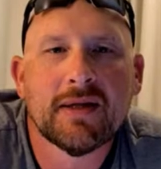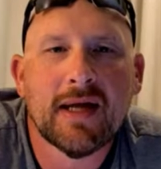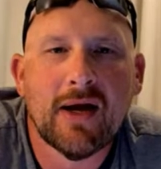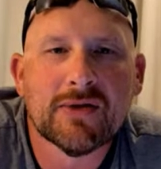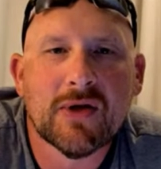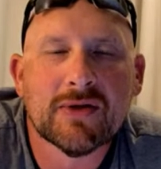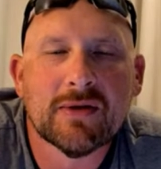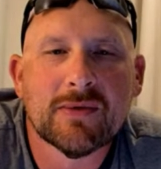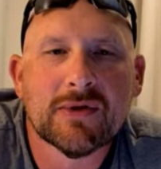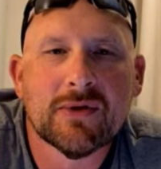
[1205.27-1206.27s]
at the house all
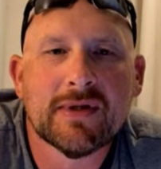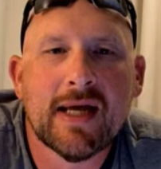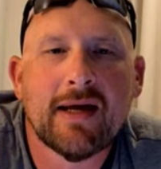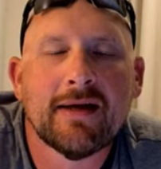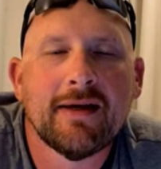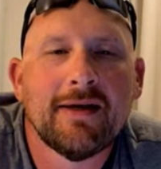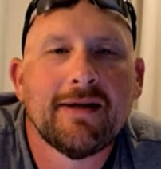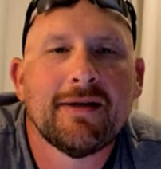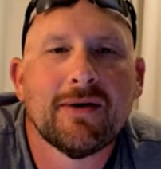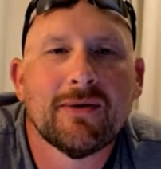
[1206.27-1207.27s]
summer, so he's had
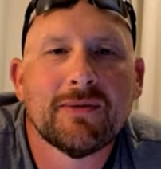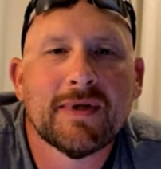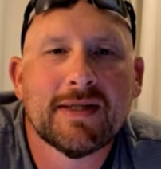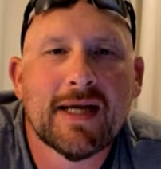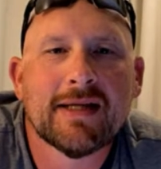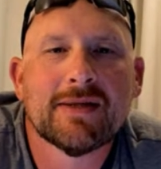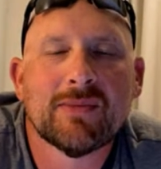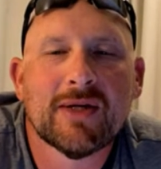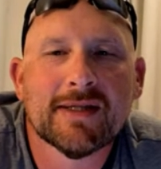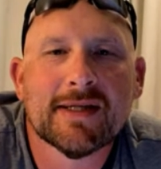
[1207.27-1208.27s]

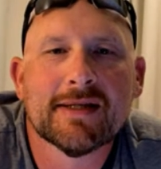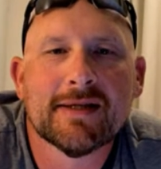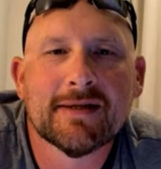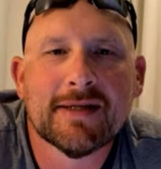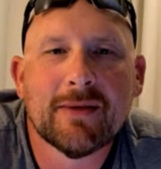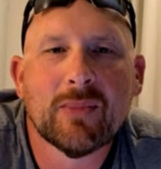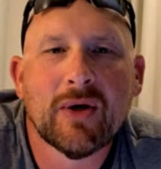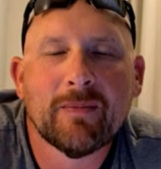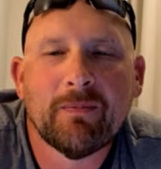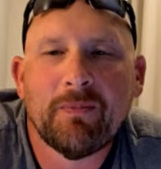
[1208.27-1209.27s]
some consistency.
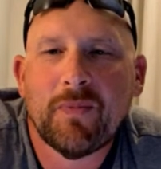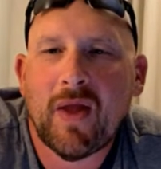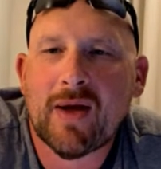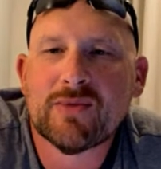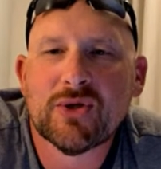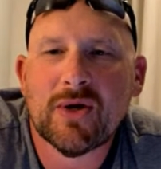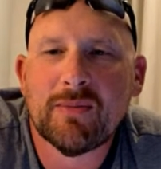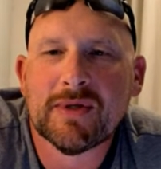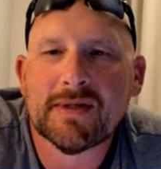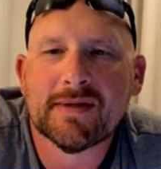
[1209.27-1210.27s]
But I'm sure he
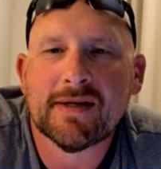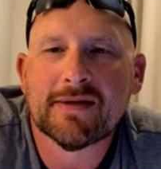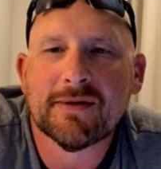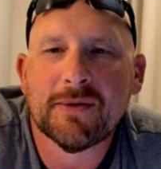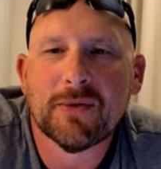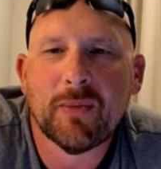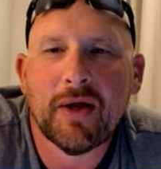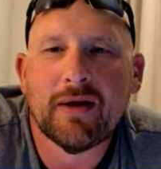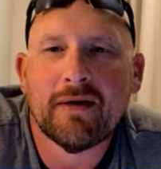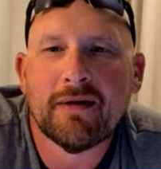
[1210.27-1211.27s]
misses us a little
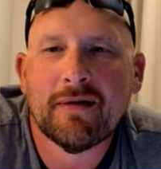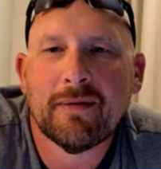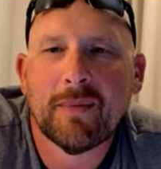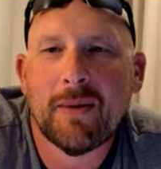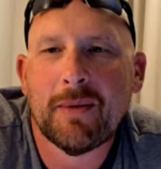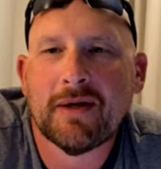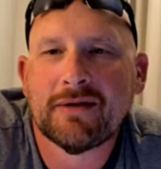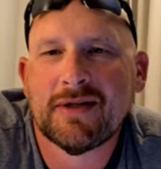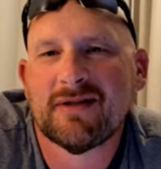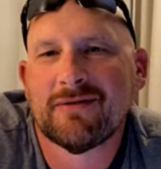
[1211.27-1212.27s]
bit, maybe
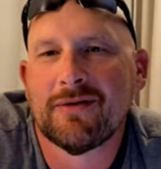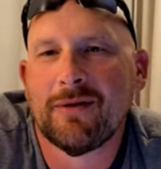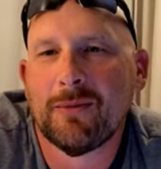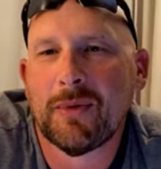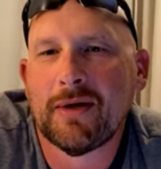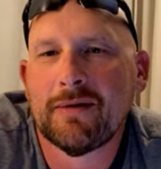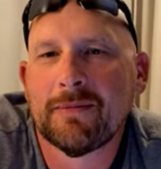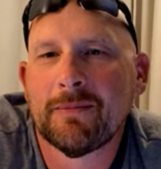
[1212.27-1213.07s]
just a little bit.